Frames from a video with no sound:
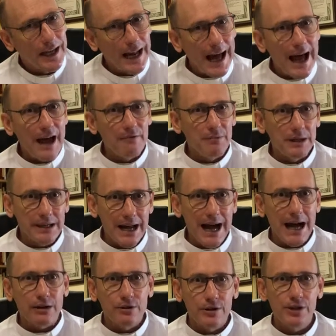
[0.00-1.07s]
alive, but now
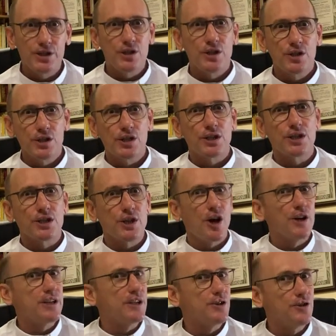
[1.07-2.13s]
Christians are
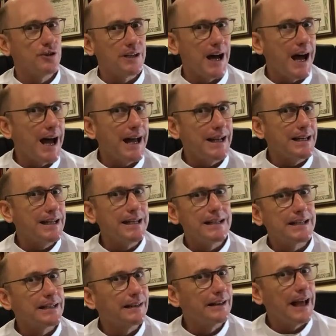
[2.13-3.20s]
starting to die and he
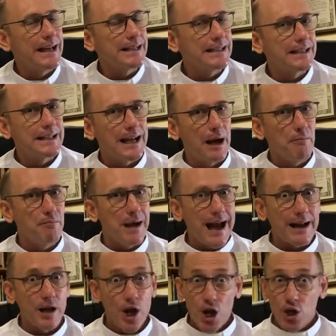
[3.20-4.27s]
still hasn't come
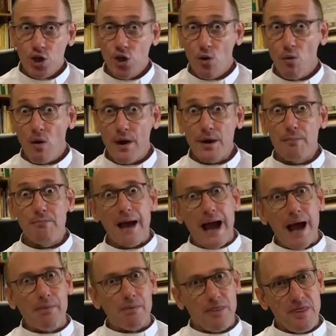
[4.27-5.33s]
back. So what
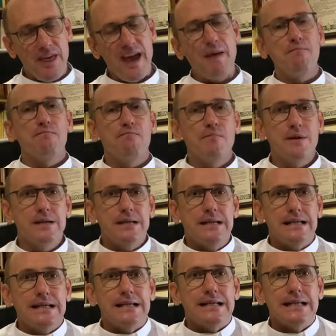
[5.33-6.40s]
about them?
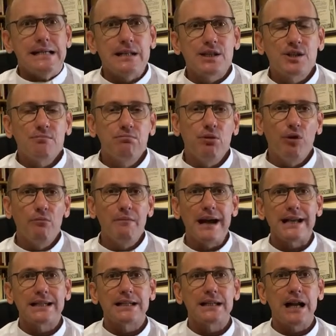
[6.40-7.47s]
And St. Paul
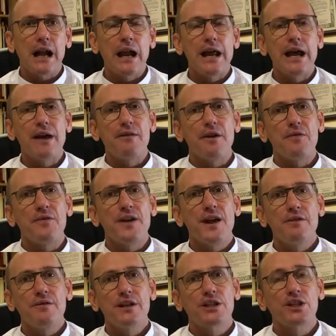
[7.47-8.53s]
makes it clear that
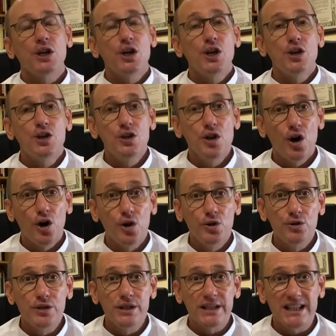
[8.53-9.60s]
there is no
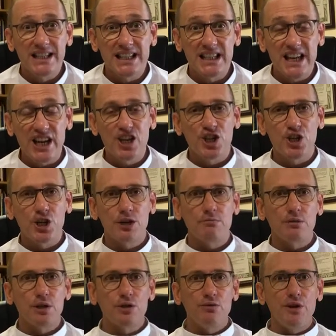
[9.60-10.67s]
distinction
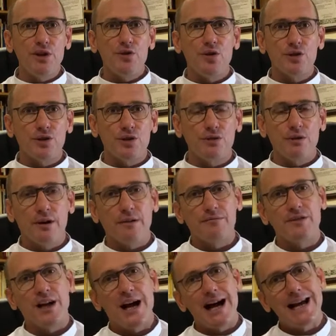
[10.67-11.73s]
between those who have
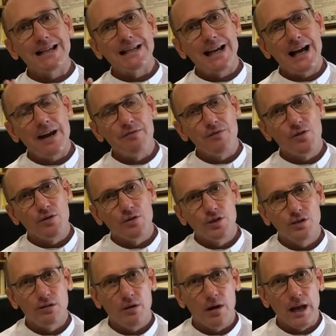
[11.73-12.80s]
died and those
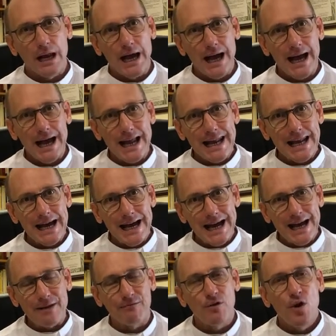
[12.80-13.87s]
who are
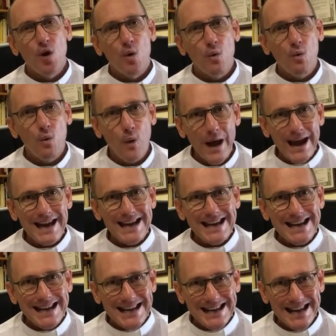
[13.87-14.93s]
alive when
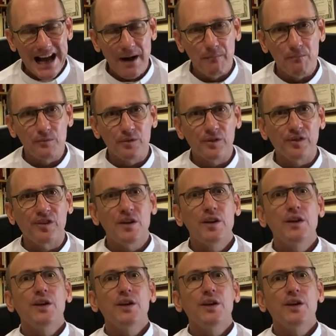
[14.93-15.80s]
he comes.